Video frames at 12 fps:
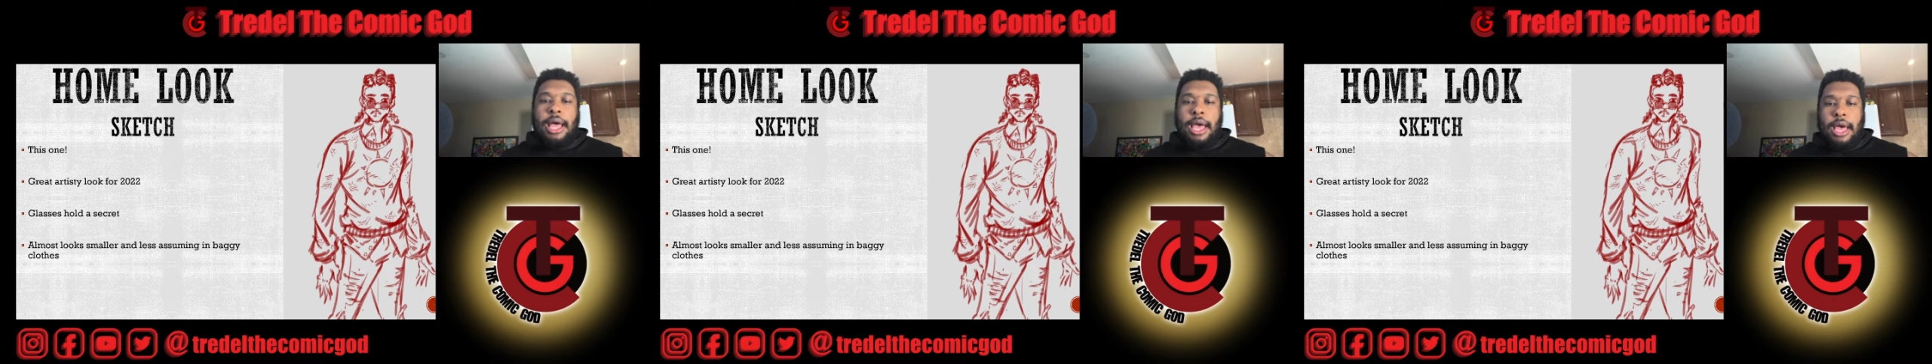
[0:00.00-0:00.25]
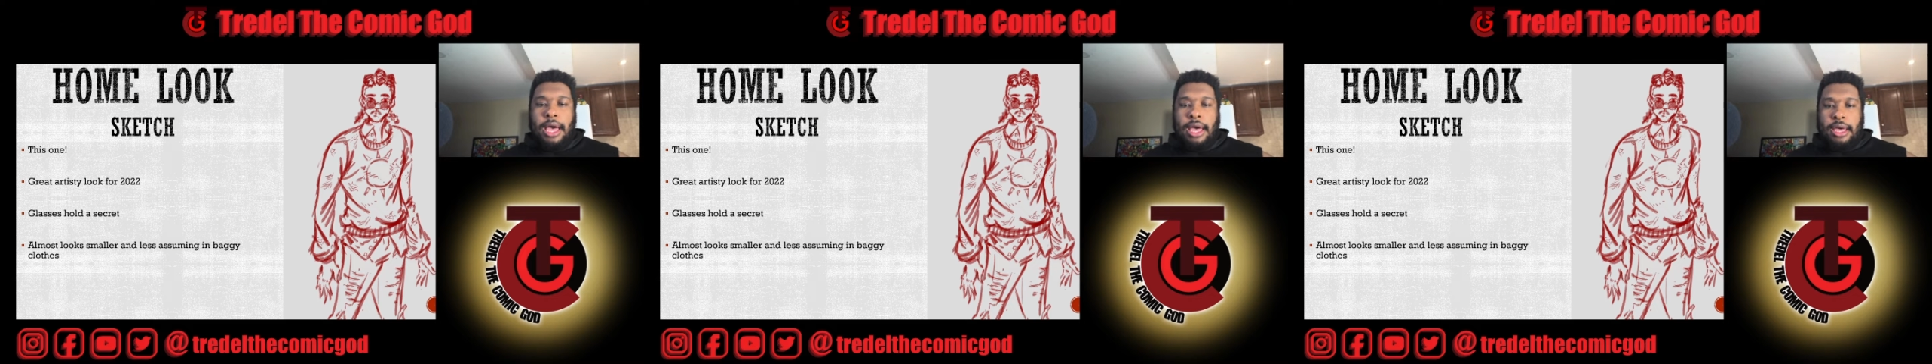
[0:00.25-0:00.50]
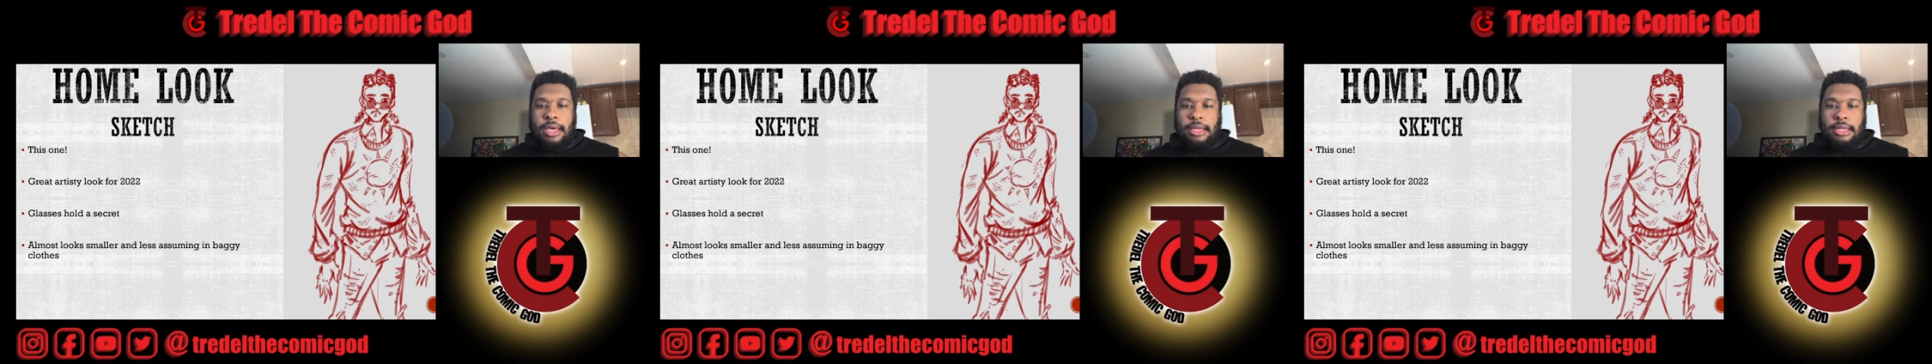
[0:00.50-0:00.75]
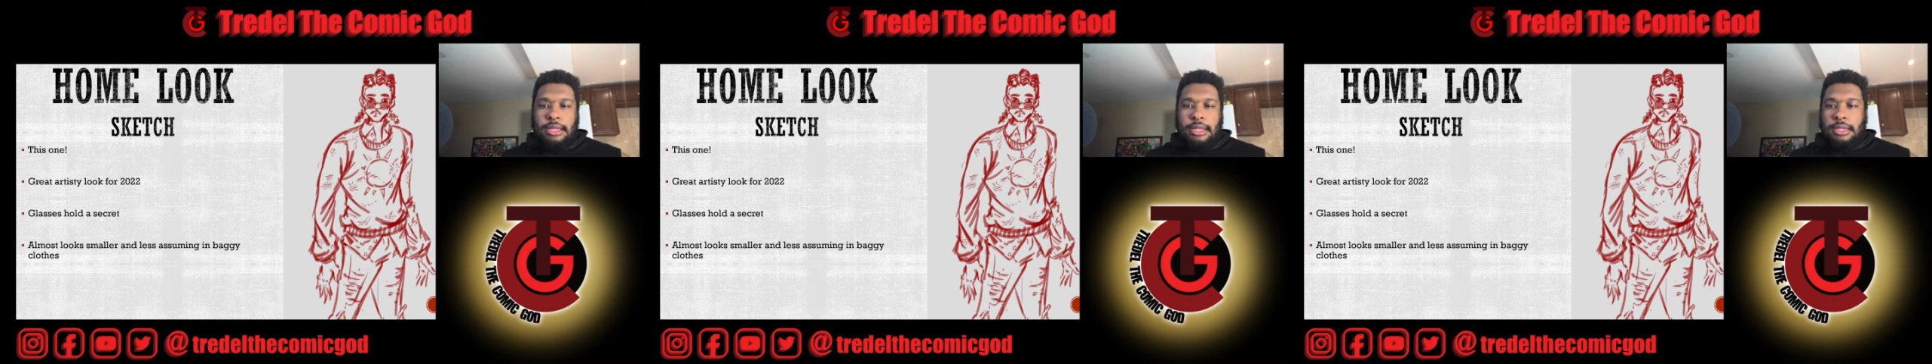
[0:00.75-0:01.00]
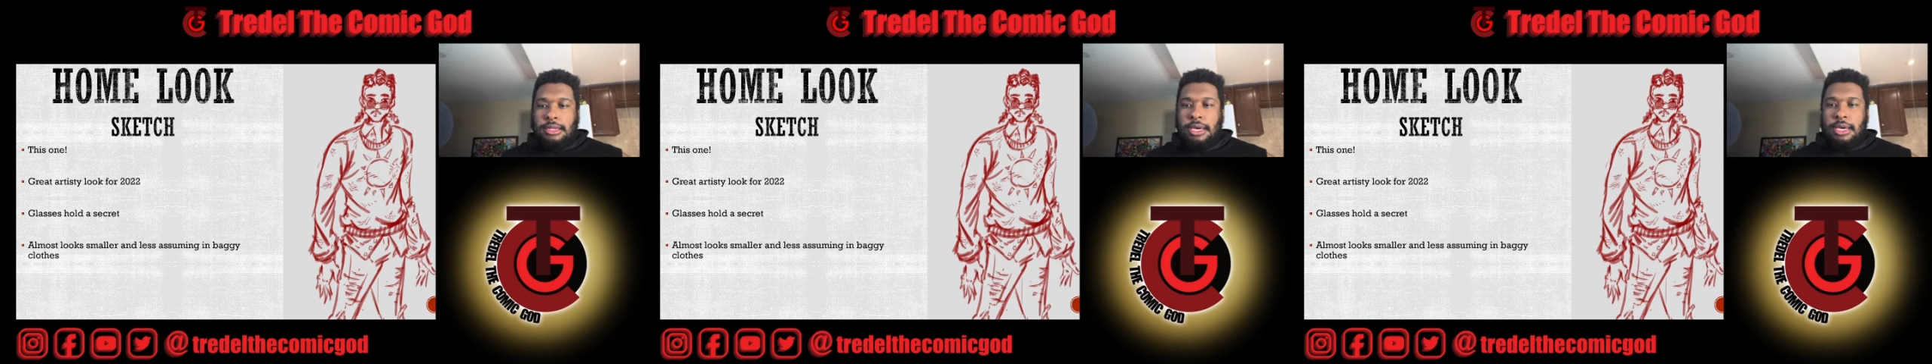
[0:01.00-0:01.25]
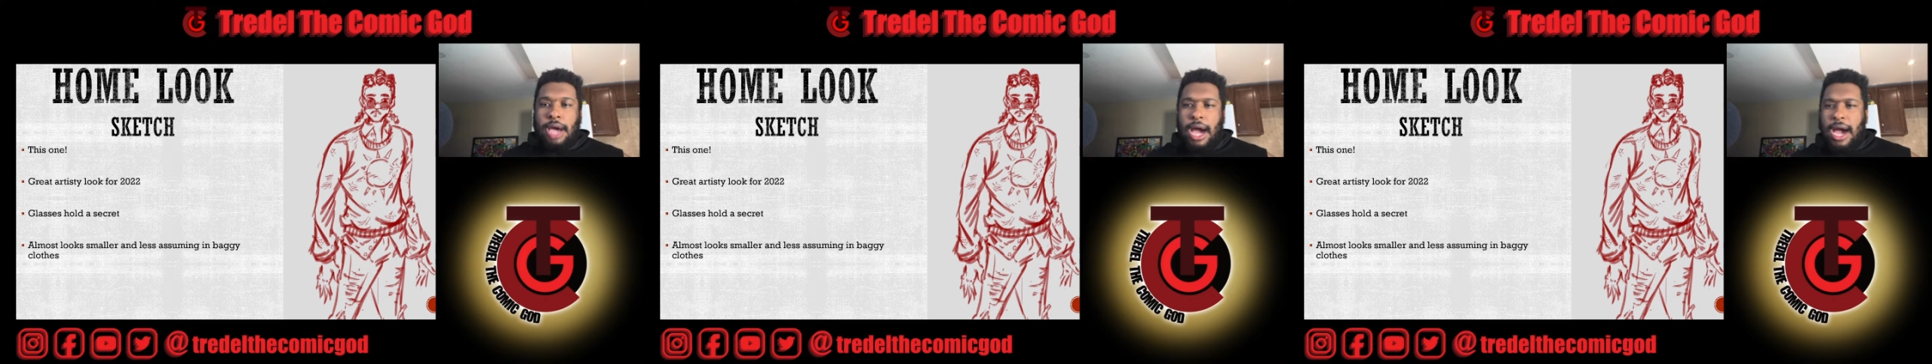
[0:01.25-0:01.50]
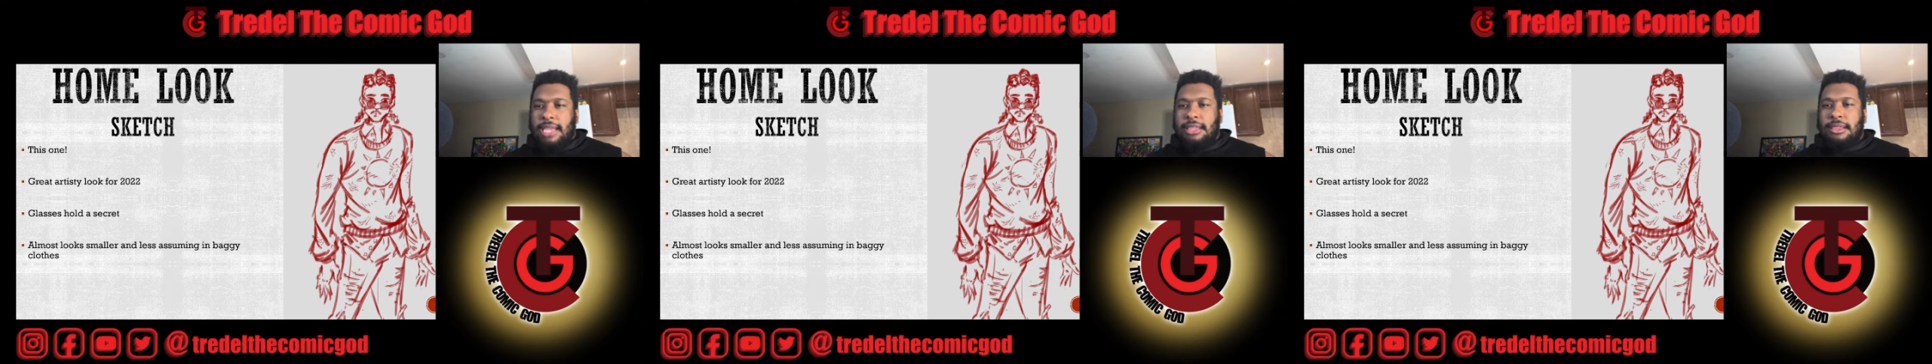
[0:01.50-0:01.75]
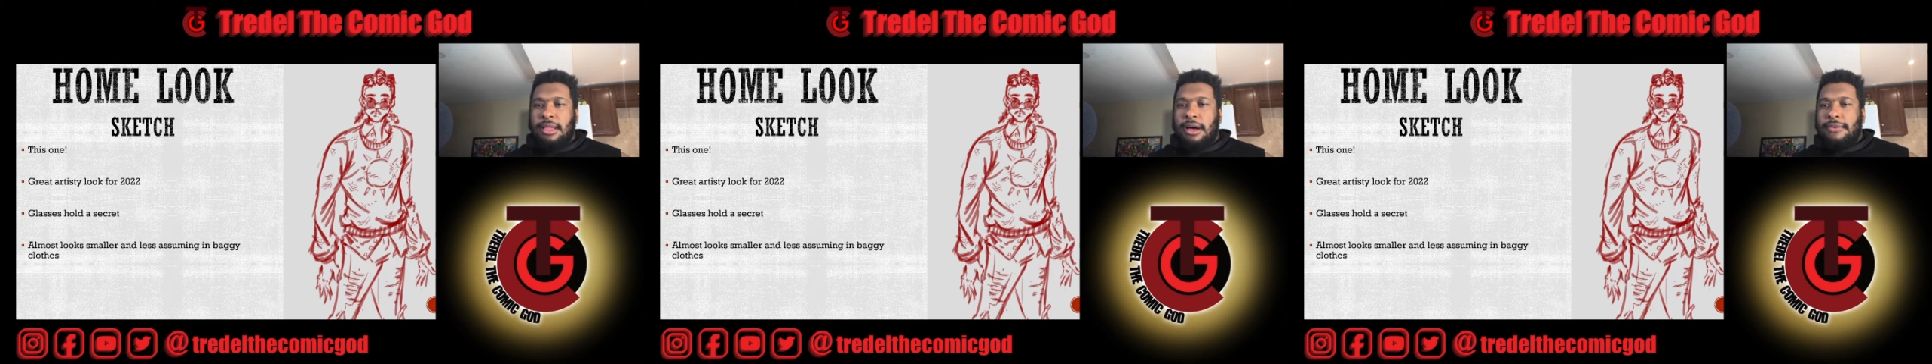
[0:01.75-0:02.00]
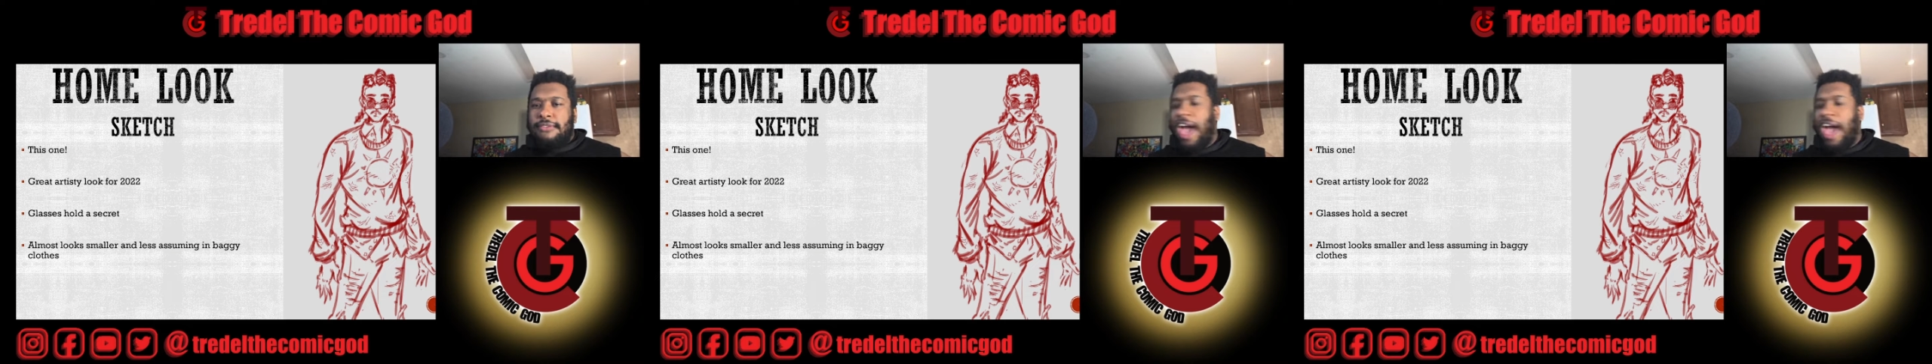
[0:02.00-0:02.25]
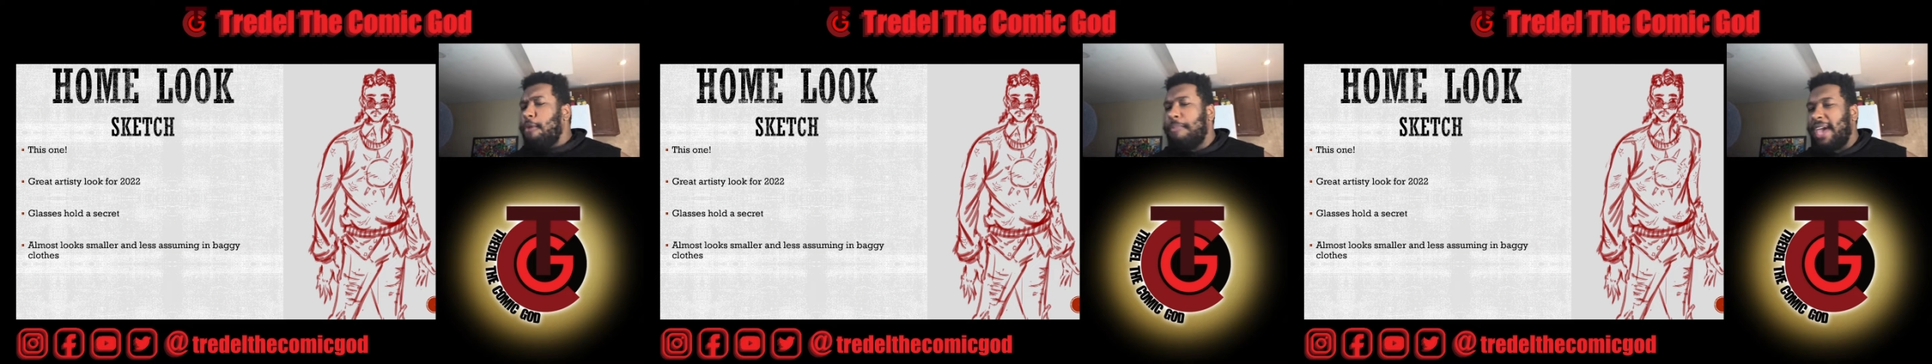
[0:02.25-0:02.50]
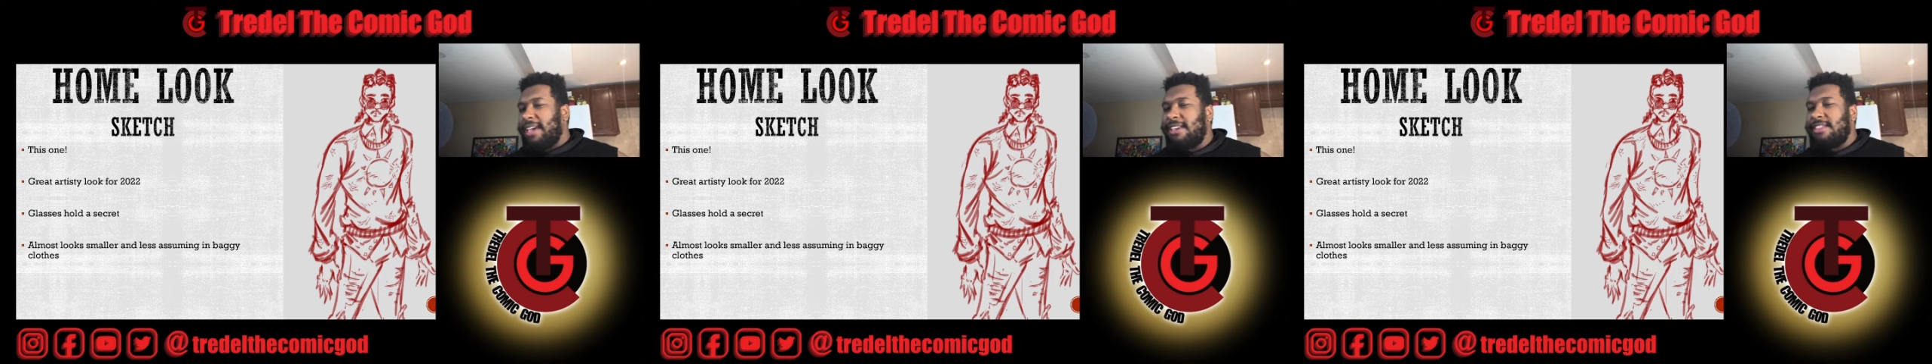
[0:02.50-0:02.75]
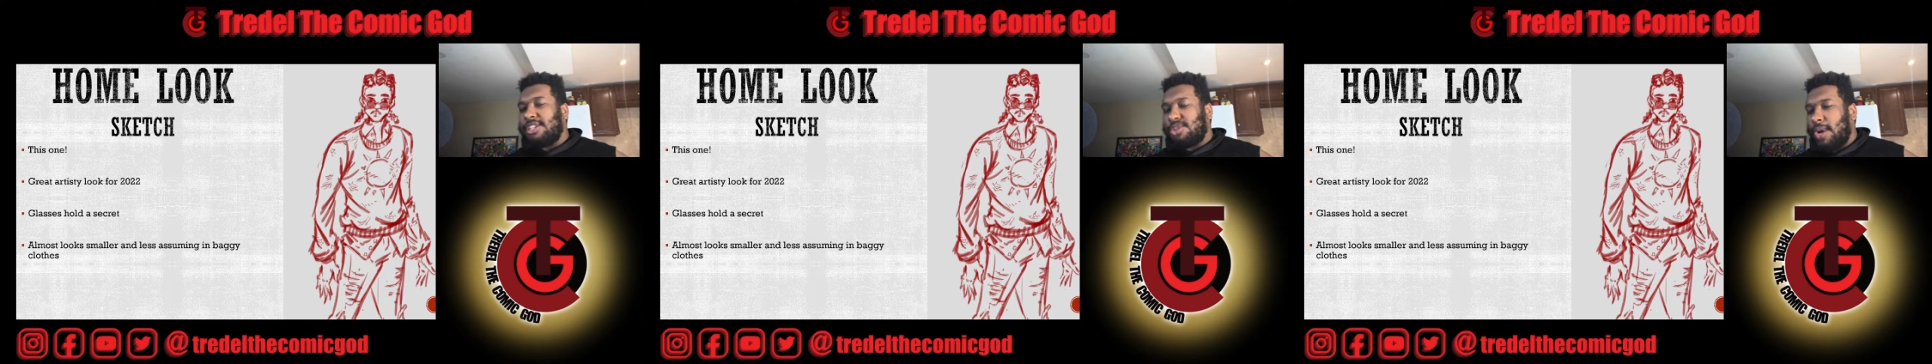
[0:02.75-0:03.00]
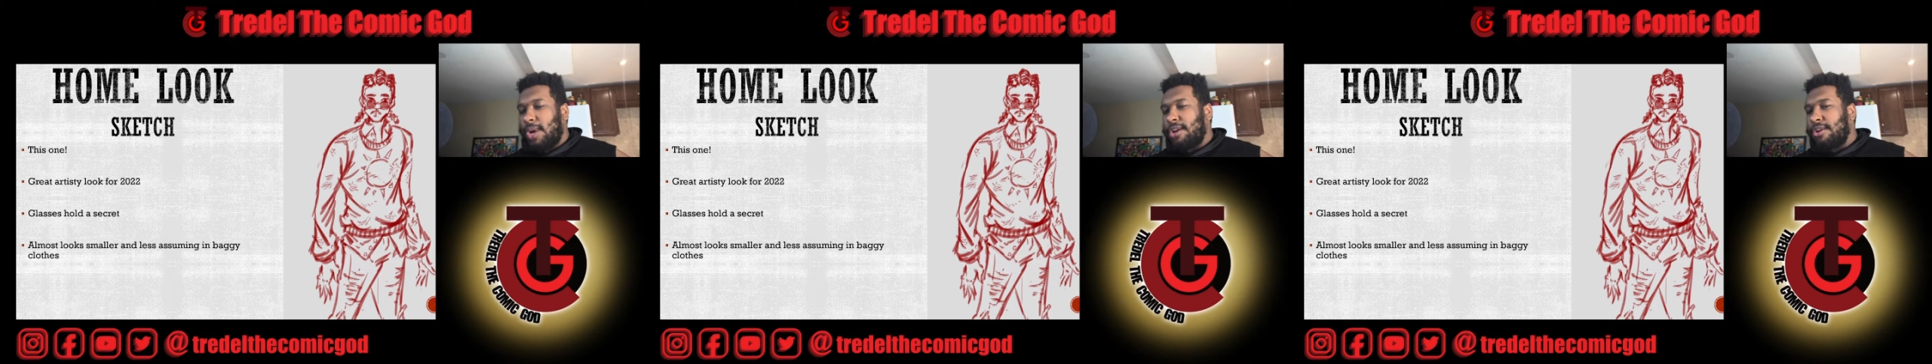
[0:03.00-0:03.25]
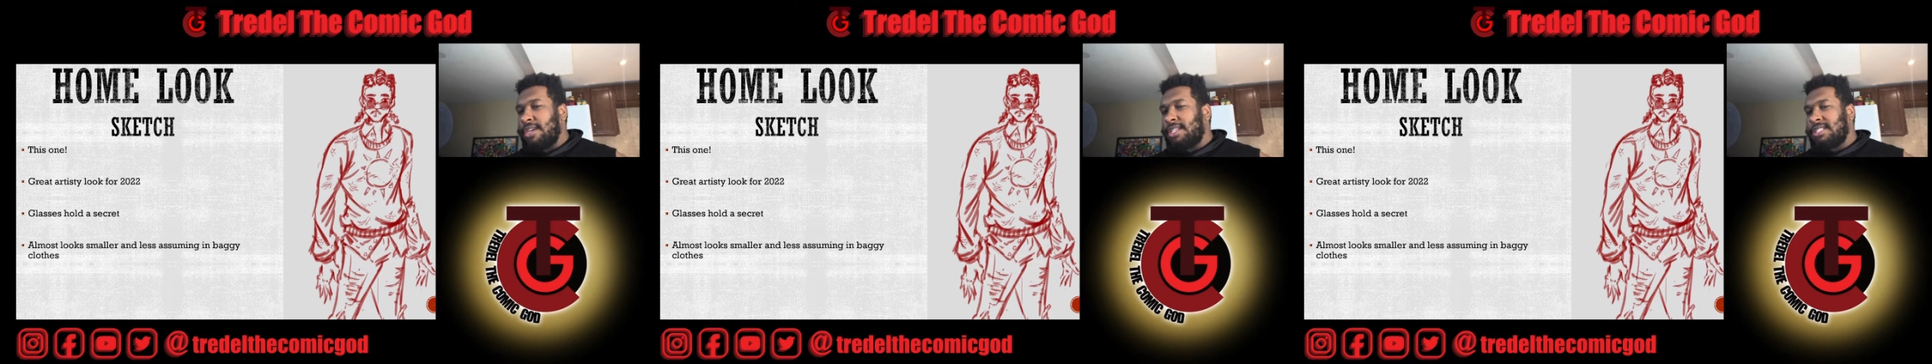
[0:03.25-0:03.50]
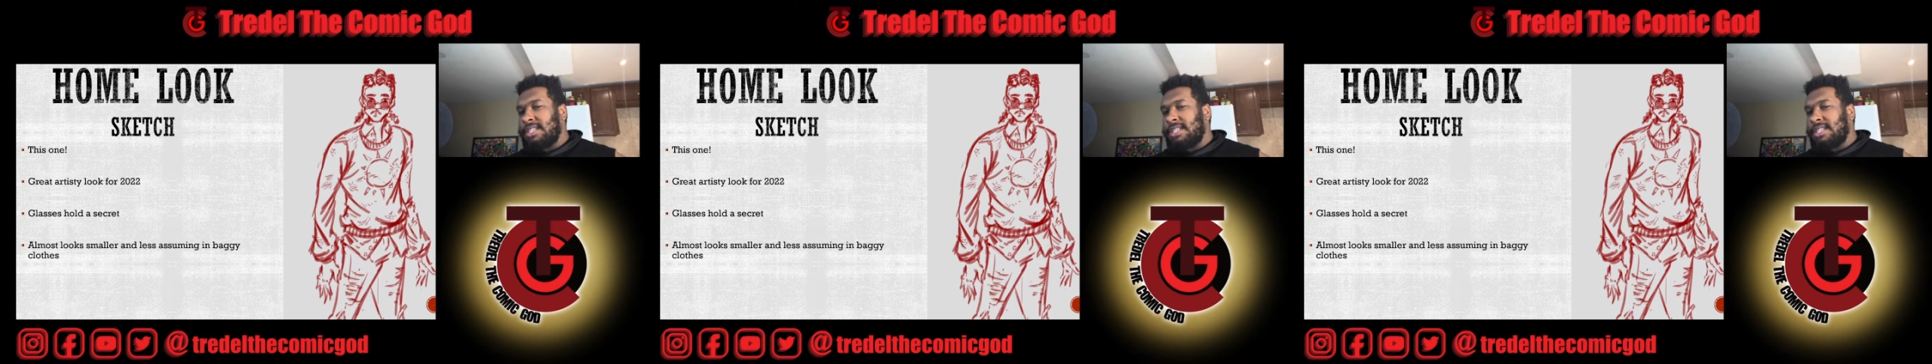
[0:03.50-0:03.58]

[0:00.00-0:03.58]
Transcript: And I love how baggy the sweater is